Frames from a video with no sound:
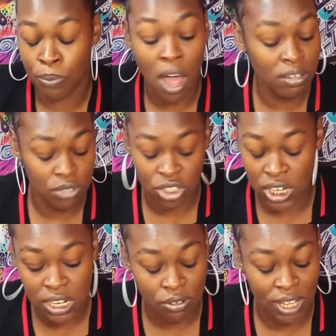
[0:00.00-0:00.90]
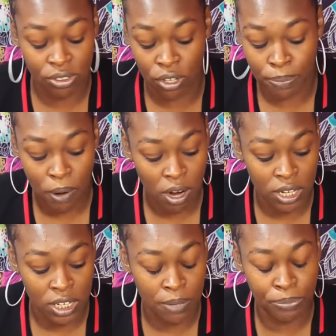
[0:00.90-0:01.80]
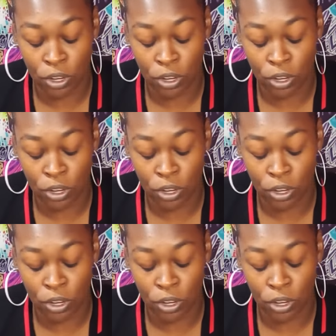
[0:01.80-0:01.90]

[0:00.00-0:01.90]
probably was cheating on that third party and the